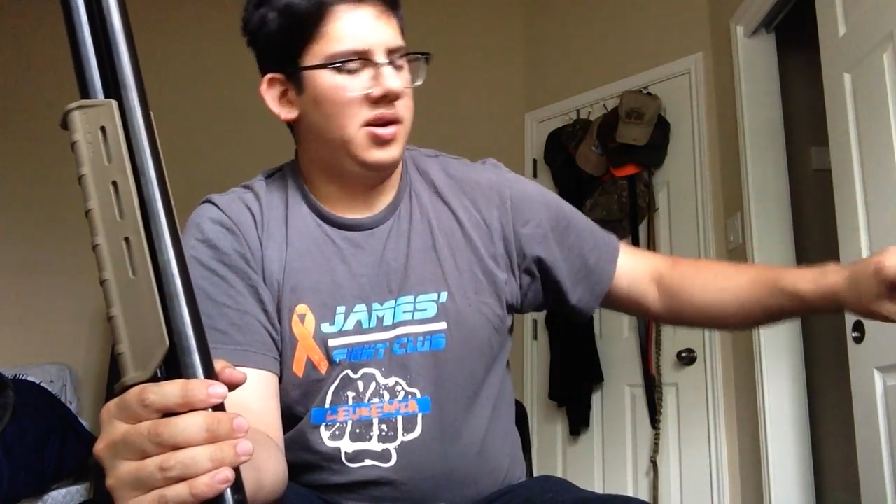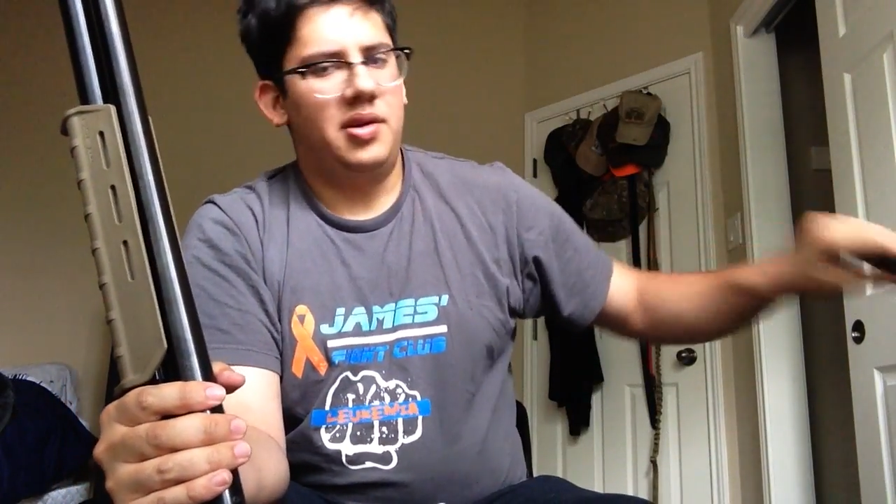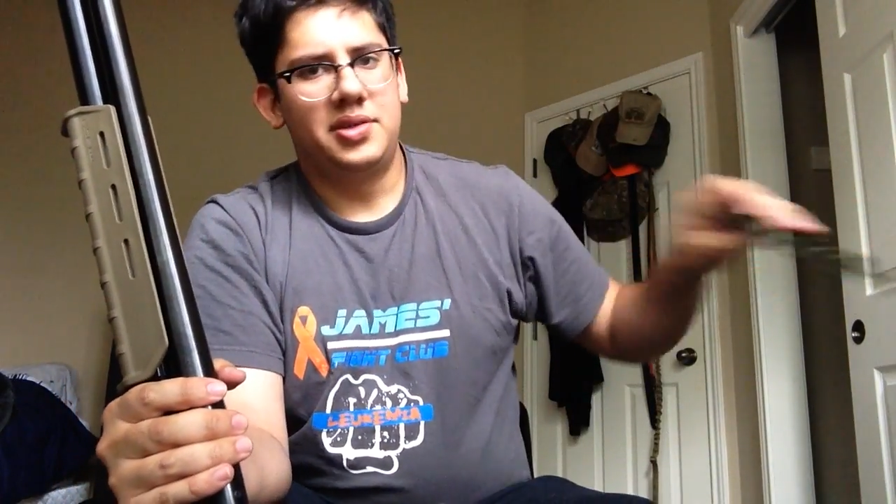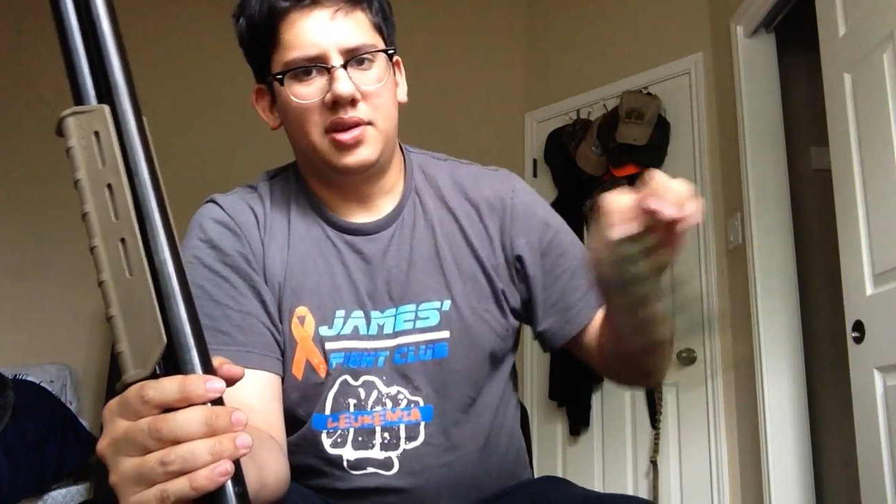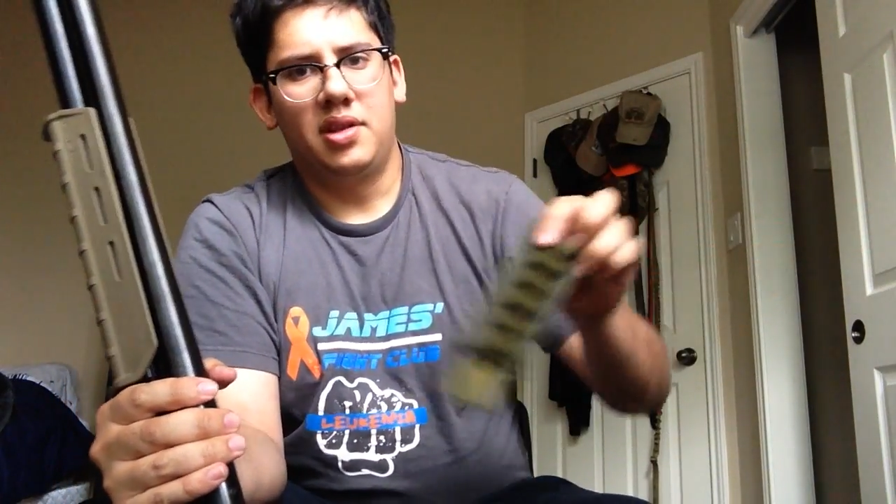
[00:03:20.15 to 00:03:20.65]

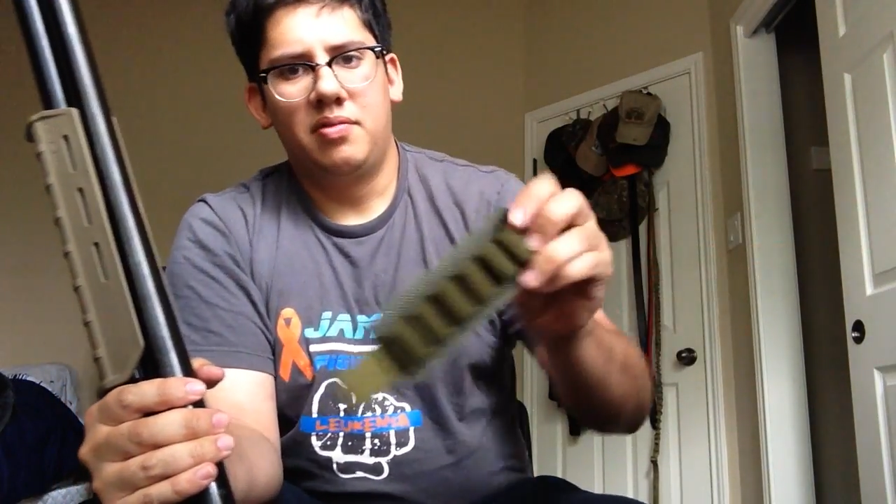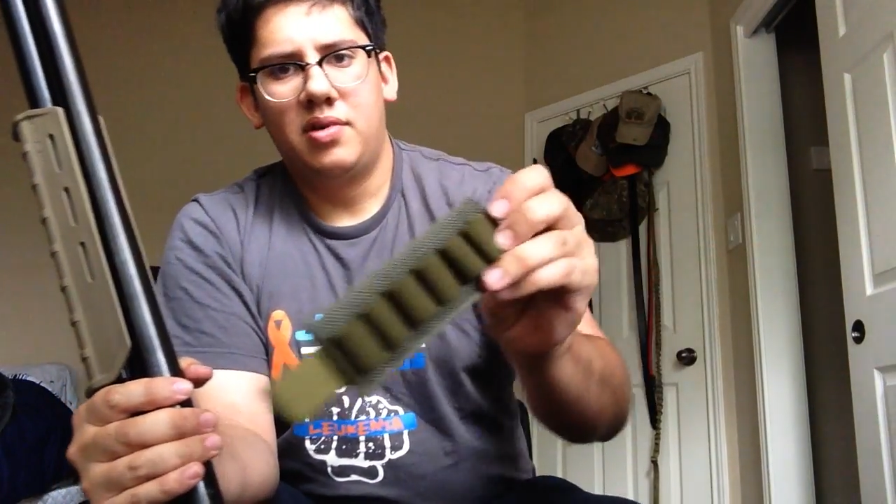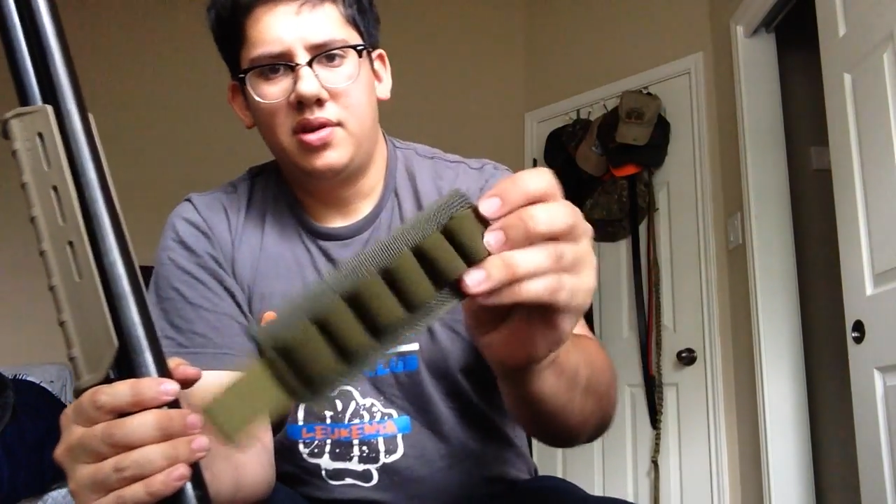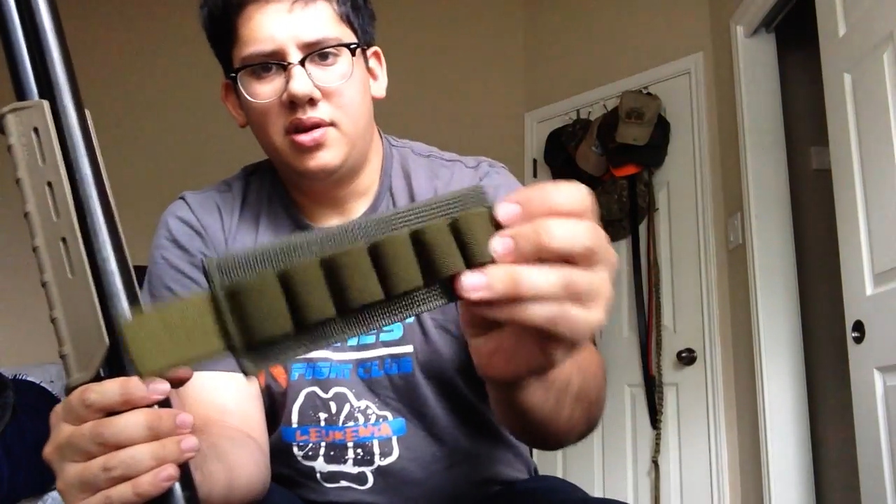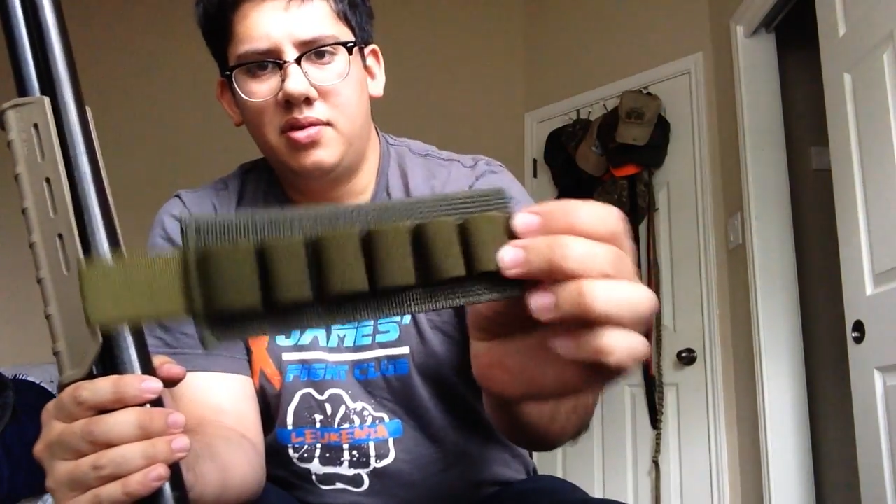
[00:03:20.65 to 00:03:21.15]
Here's another
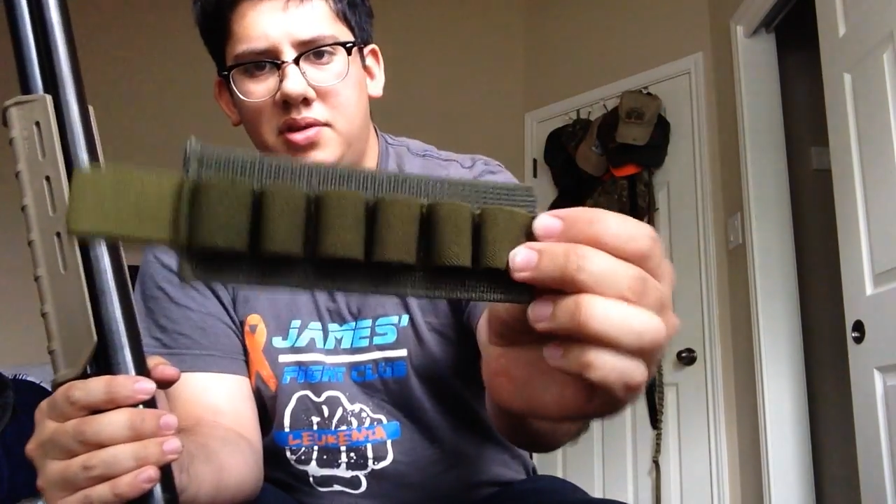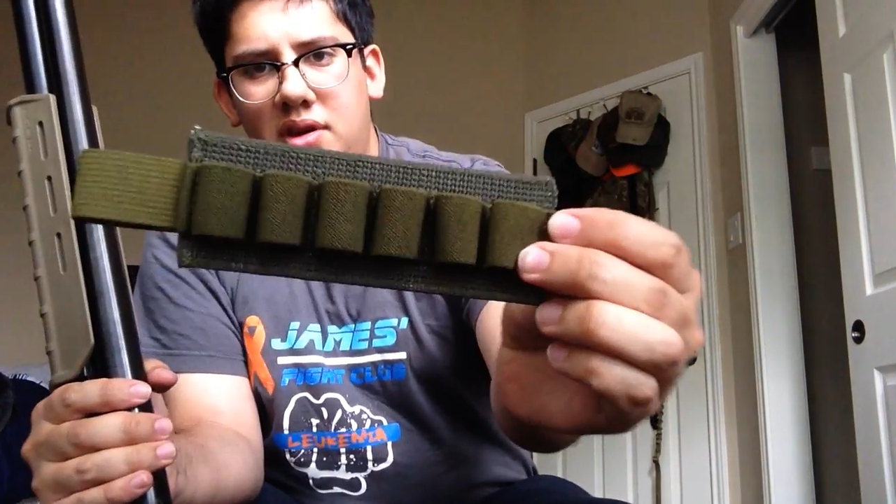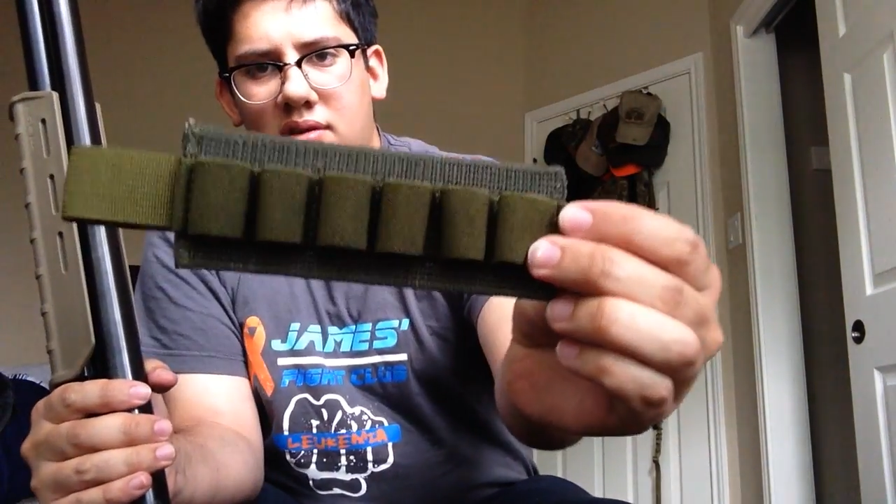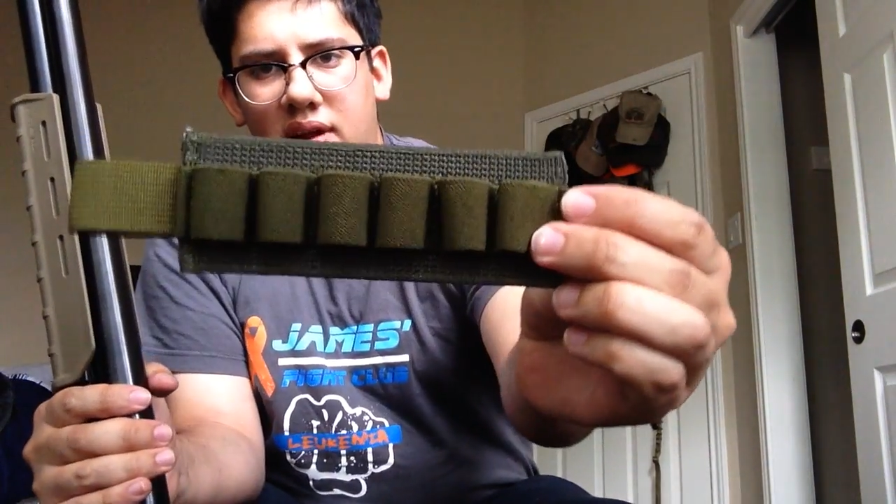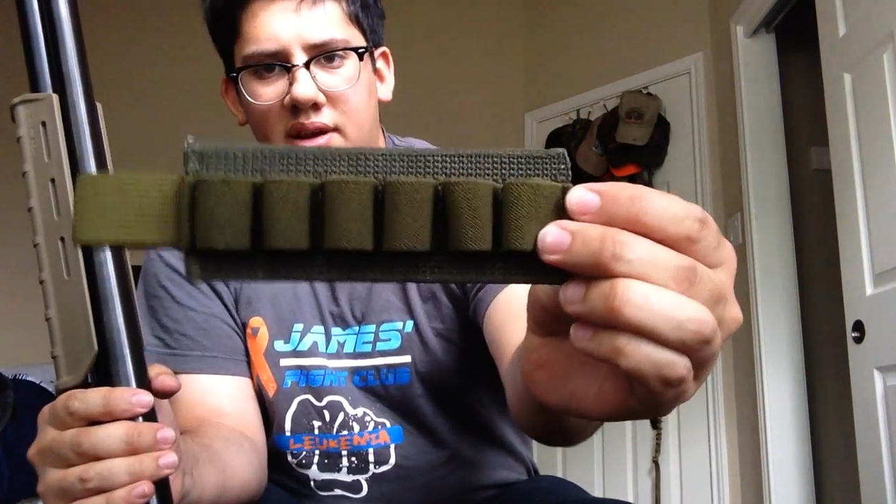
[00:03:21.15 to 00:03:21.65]
one, an
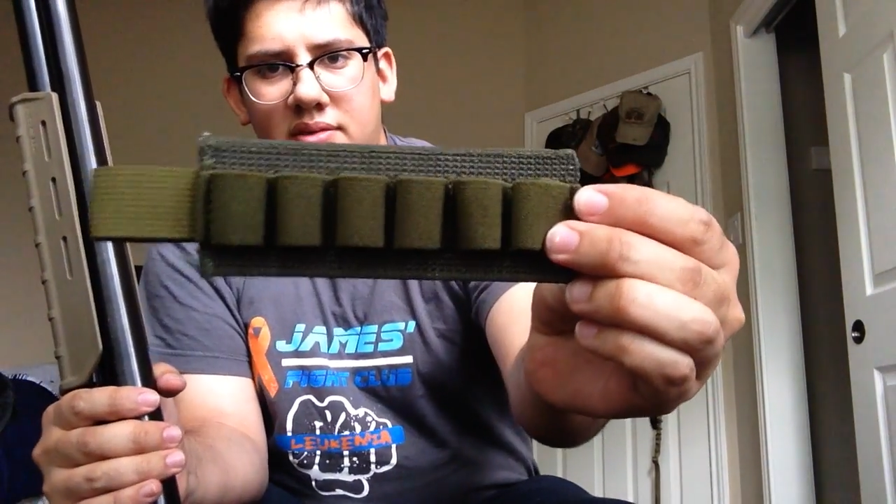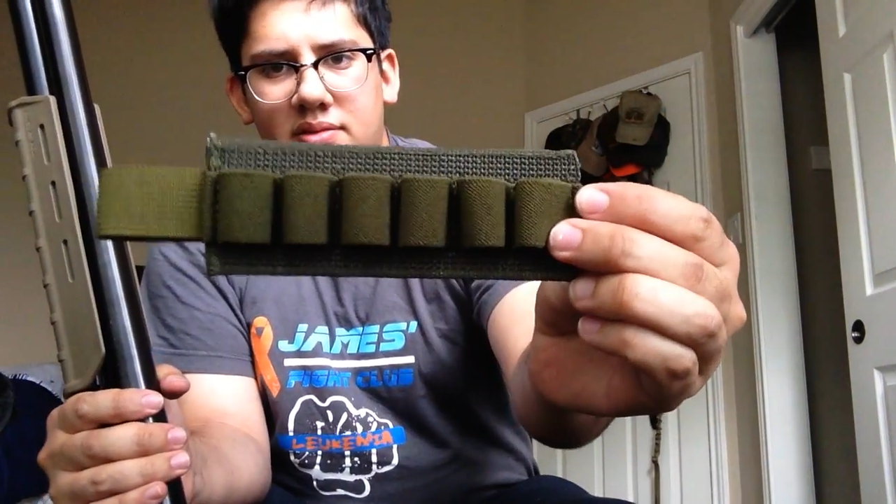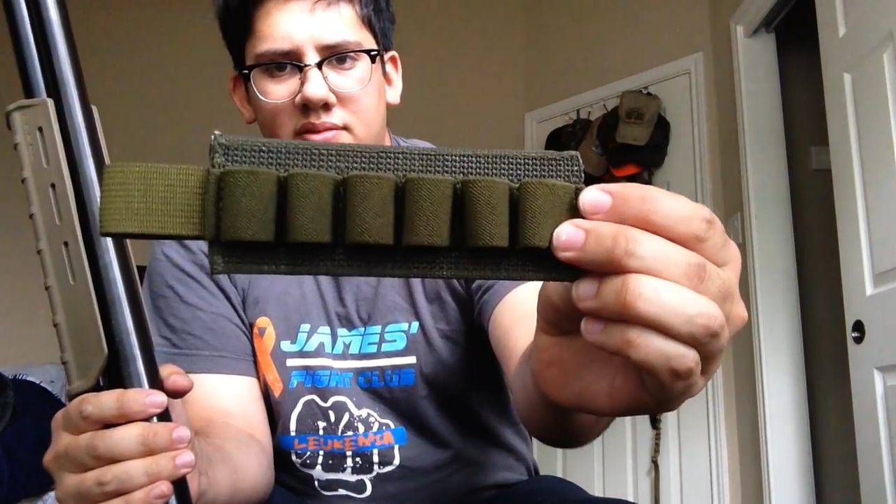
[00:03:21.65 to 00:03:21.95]
OD green.